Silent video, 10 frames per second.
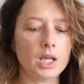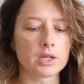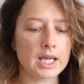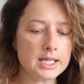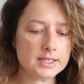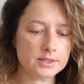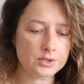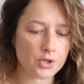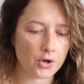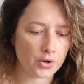Okay,
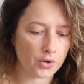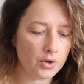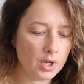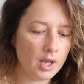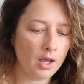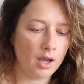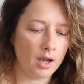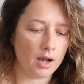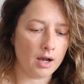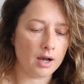so
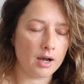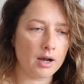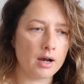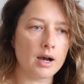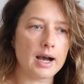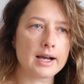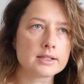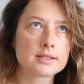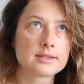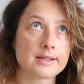I
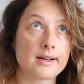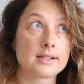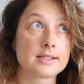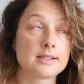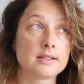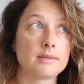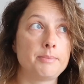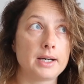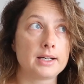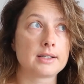started
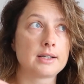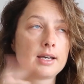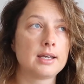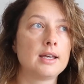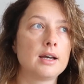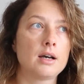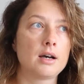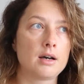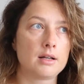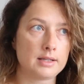back
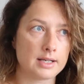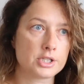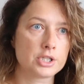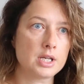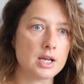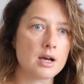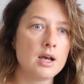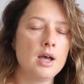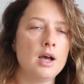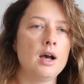last year
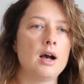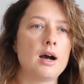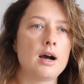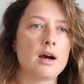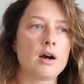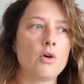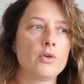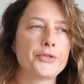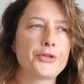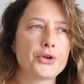
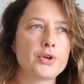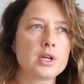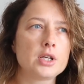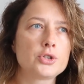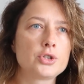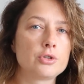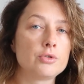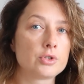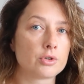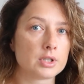on
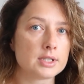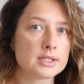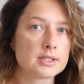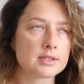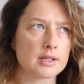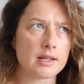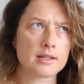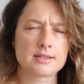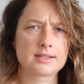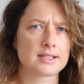$32
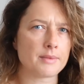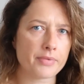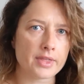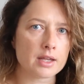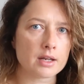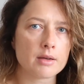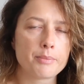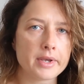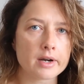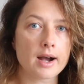and something
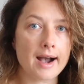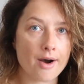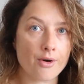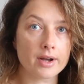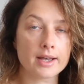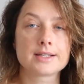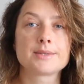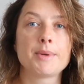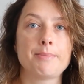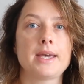per hour
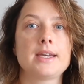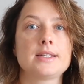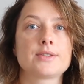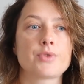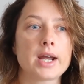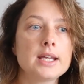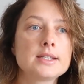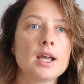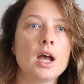as my base rate.